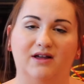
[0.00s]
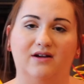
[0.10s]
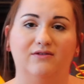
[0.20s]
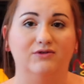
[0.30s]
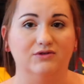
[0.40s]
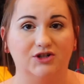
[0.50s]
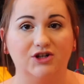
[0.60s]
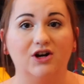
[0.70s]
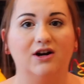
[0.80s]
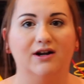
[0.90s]
in like a full
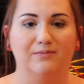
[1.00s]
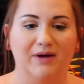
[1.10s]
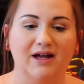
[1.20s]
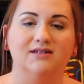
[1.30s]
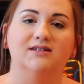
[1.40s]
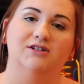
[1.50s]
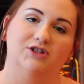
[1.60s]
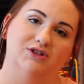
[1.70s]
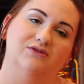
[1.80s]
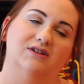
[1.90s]
shirt and pants and
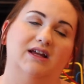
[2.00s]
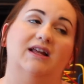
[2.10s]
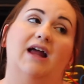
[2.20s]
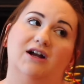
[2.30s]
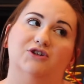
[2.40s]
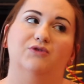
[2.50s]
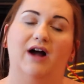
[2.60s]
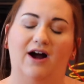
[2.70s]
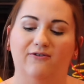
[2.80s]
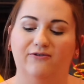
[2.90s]
shoes, like an actual
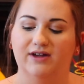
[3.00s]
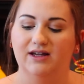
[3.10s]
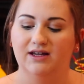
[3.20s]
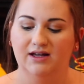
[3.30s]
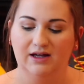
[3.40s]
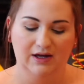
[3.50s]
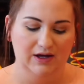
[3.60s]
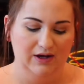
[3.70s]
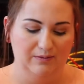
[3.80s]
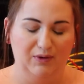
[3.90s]
outfit.
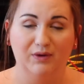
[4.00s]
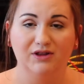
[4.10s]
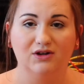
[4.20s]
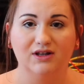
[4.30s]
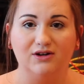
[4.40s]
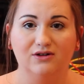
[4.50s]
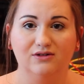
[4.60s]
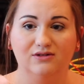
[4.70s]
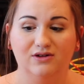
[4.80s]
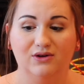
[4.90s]
But when they're
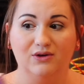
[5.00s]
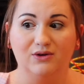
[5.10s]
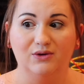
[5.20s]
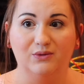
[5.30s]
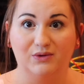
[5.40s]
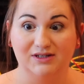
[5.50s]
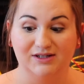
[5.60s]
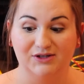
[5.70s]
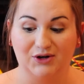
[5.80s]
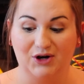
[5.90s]
little,
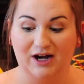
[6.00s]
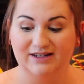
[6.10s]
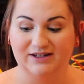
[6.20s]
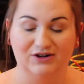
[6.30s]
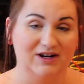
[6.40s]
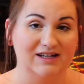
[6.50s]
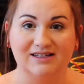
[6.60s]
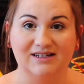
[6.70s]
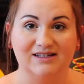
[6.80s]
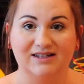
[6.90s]
onesies are great. They're nice
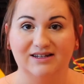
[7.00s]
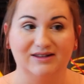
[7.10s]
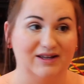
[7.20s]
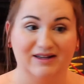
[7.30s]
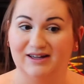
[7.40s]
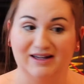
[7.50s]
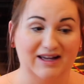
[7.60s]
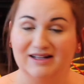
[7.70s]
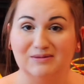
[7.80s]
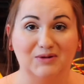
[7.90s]
and easy. It
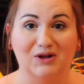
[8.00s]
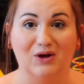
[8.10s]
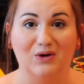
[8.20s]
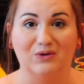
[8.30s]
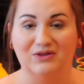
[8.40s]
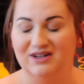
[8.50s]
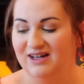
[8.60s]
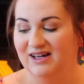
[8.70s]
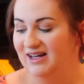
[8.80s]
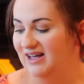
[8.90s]
gets them clothed
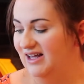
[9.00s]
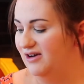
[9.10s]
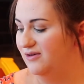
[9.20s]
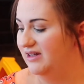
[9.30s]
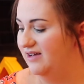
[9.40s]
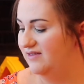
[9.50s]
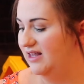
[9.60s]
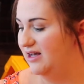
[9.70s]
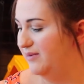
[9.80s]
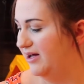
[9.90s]
and you don't really have to
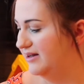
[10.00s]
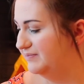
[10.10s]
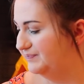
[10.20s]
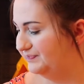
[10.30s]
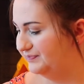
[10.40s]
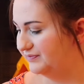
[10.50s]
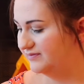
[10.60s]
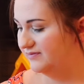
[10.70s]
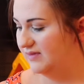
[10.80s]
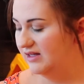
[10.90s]
think about it.
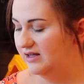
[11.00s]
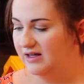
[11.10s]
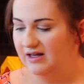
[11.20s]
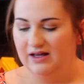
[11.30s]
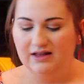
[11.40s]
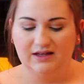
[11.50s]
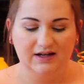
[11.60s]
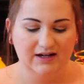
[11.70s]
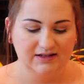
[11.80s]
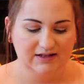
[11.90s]
The
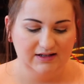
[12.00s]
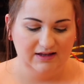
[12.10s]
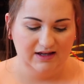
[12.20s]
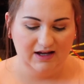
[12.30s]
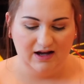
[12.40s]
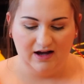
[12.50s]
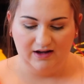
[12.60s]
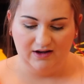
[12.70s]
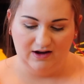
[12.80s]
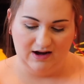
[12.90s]
next thing
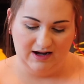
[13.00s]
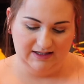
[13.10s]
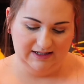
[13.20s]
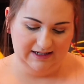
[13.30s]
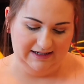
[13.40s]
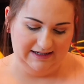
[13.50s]
I got